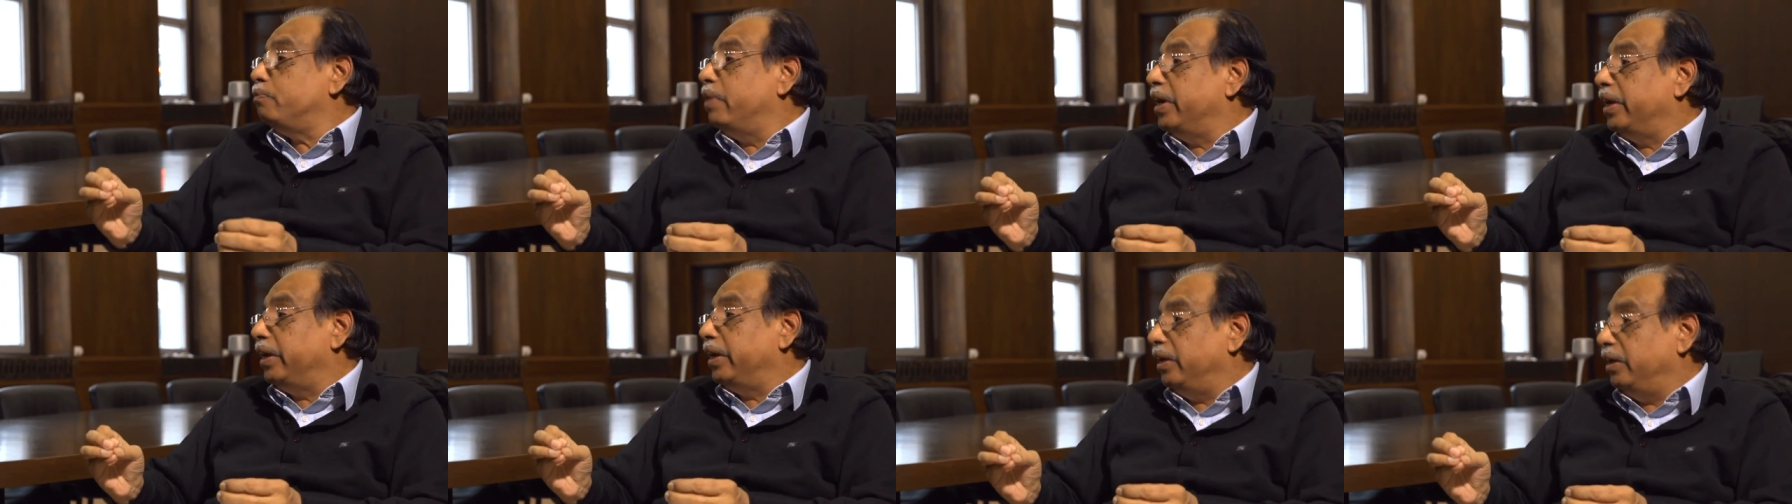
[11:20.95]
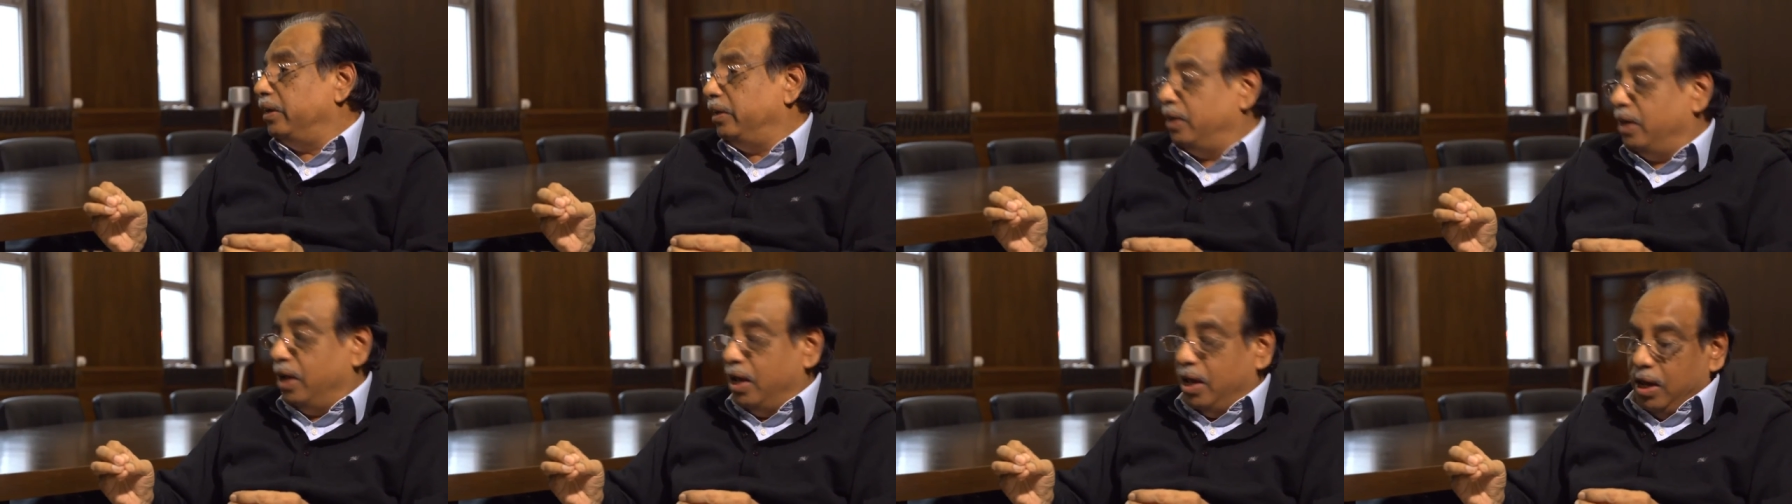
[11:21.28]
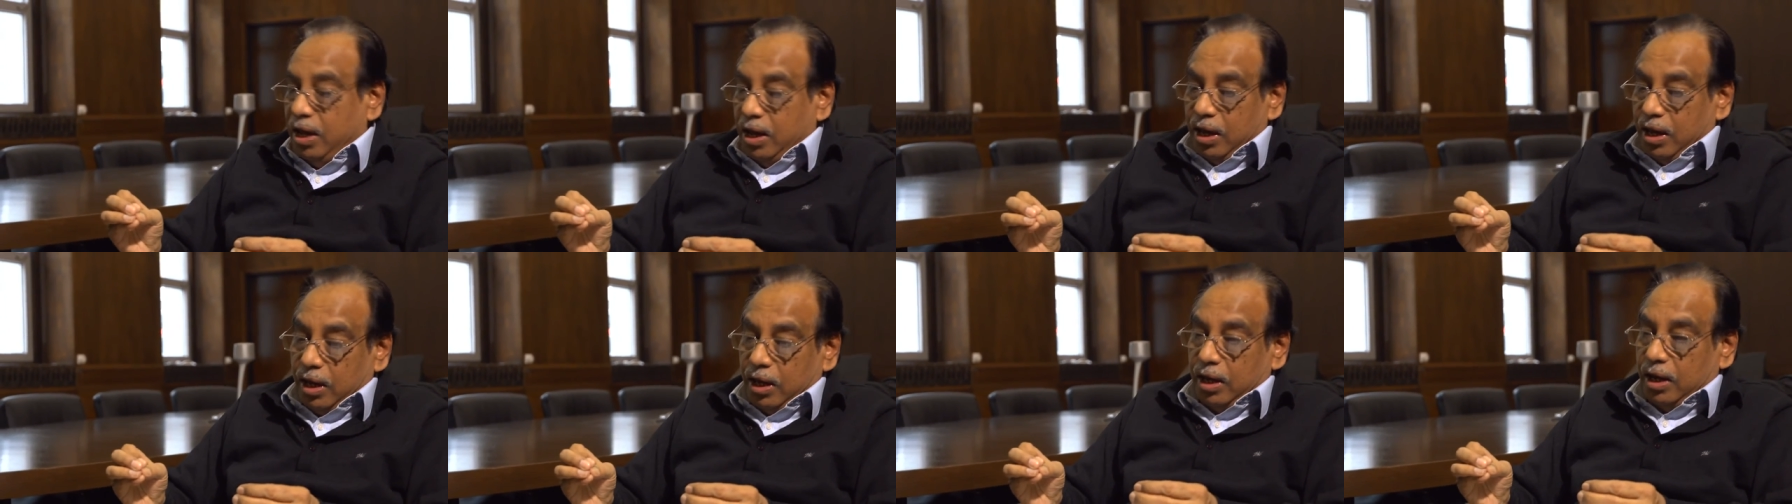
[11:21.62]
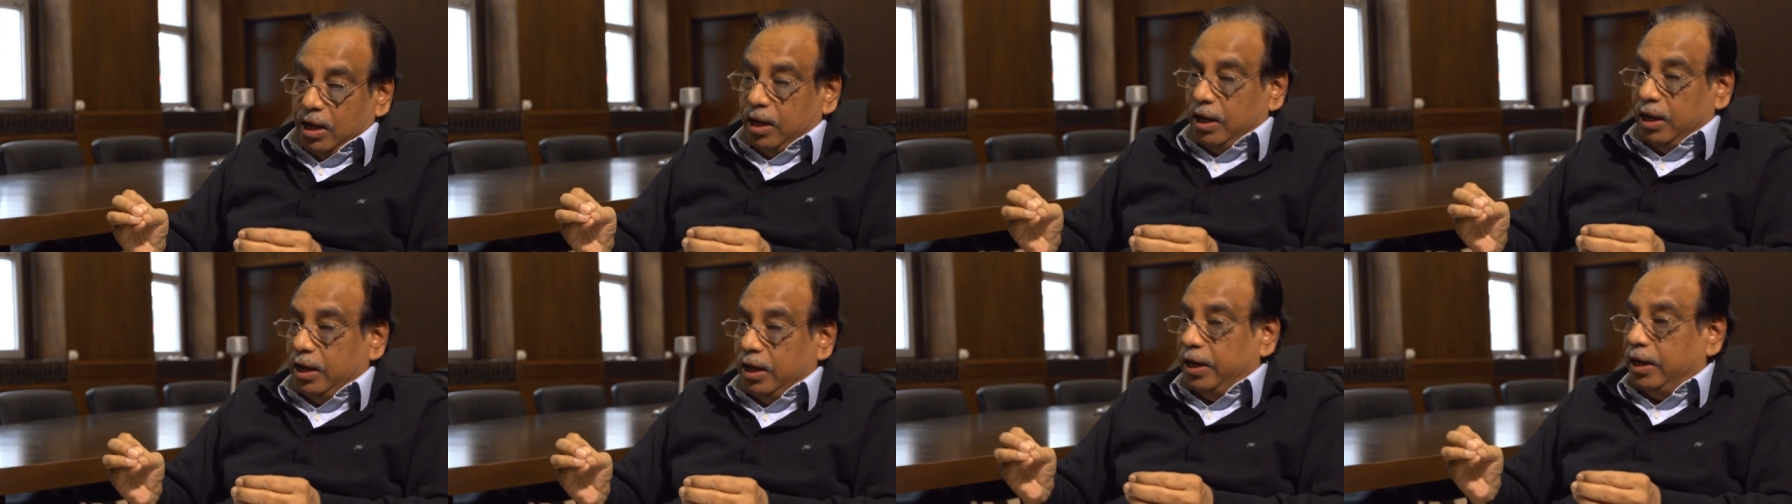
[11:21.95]
by
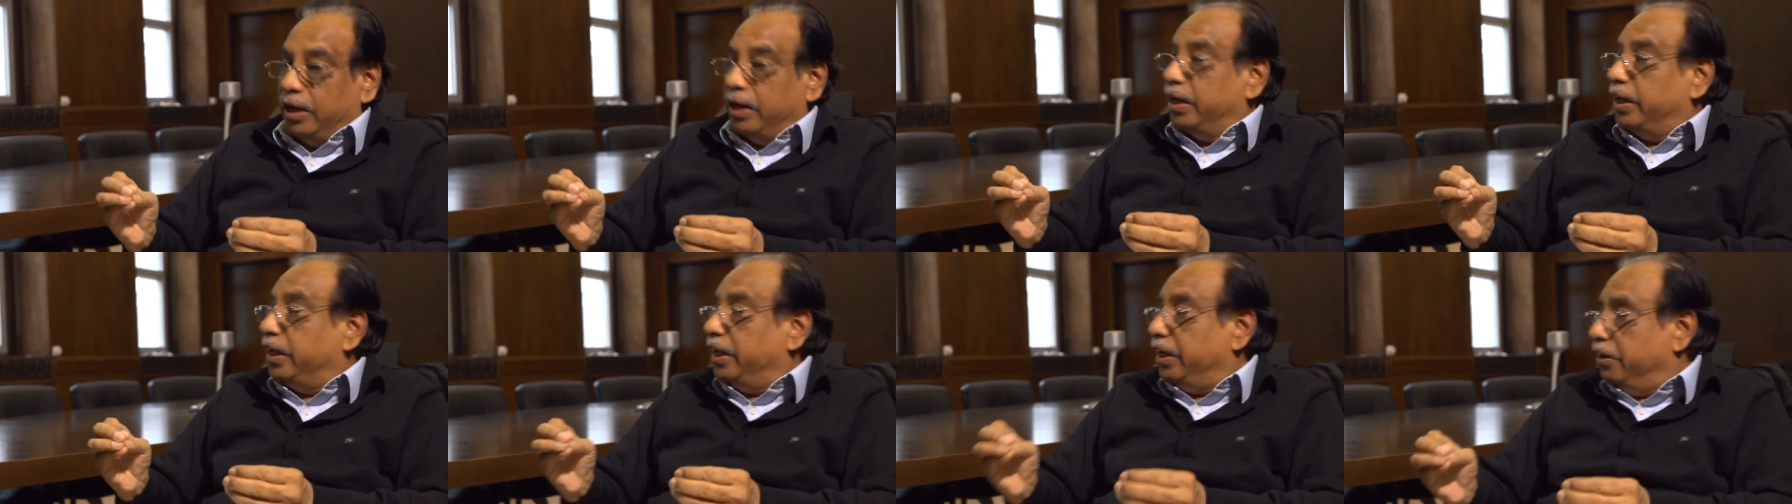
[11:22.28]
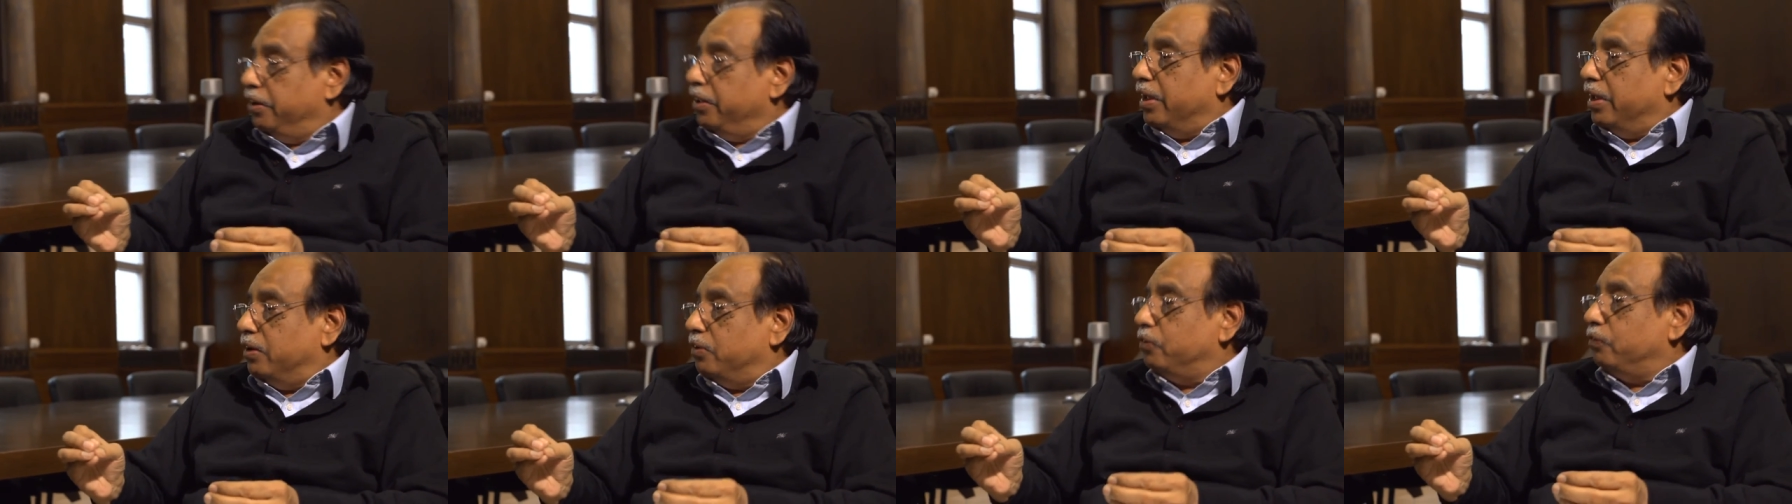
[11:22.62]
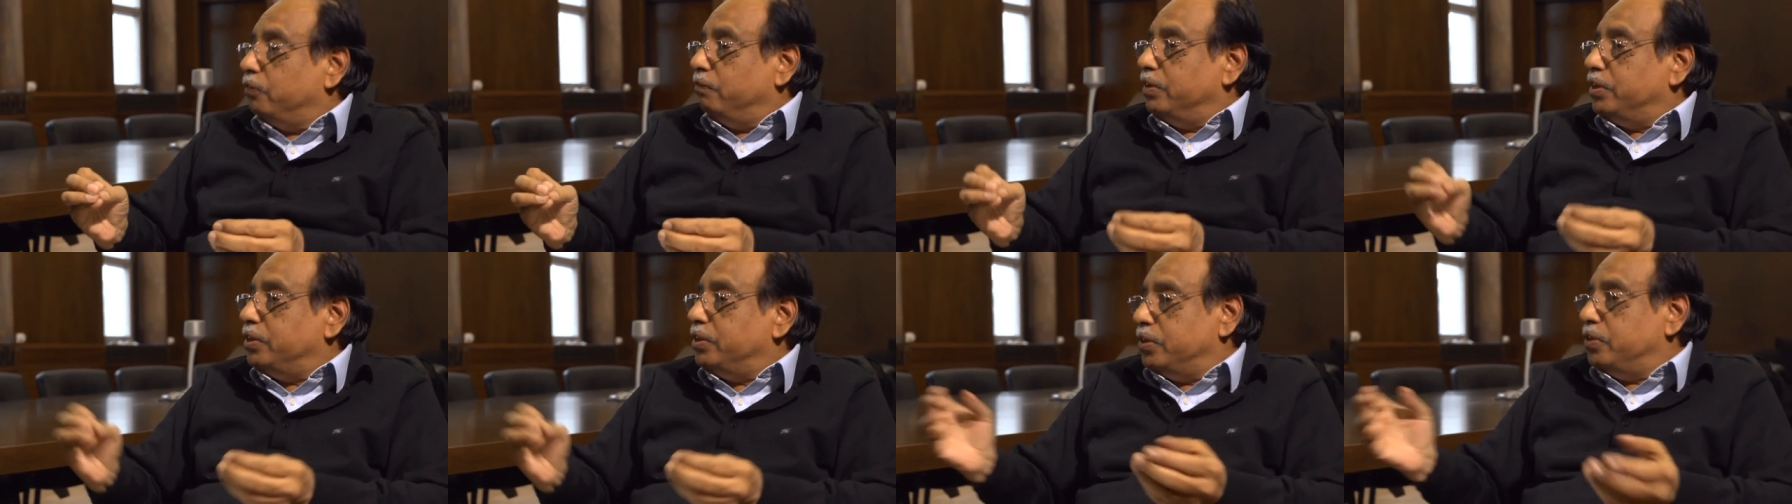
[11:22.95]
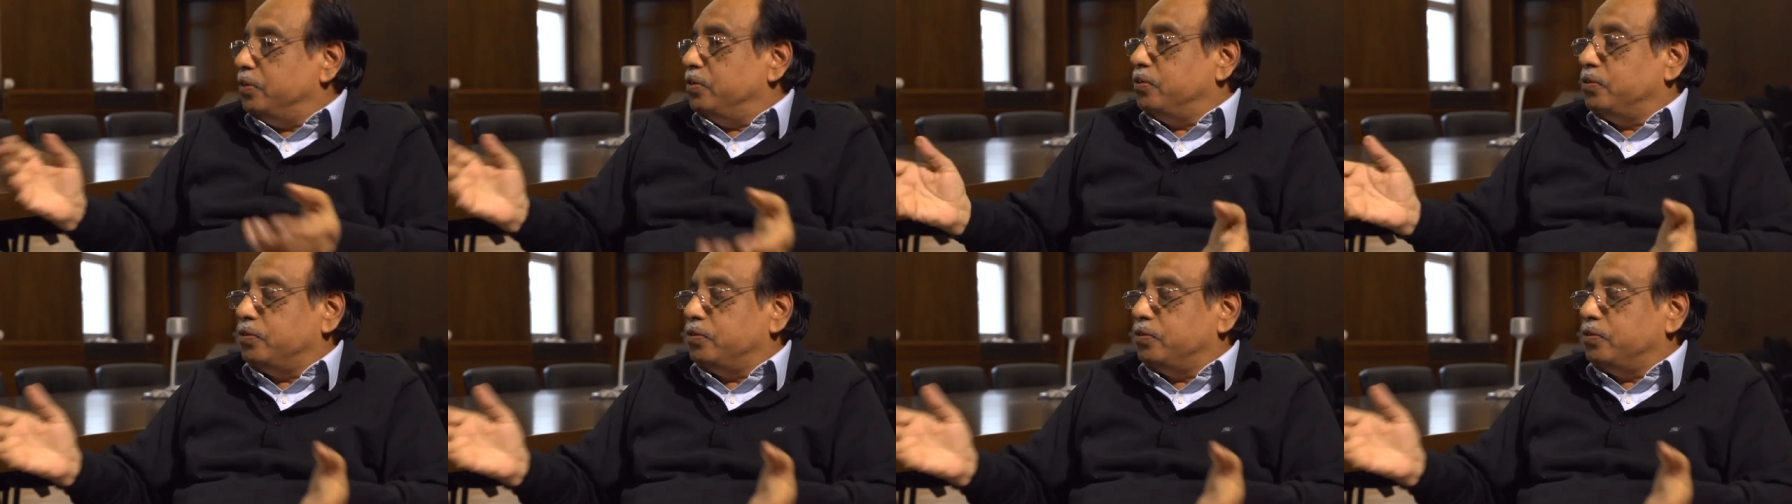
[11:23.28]
Indians, which is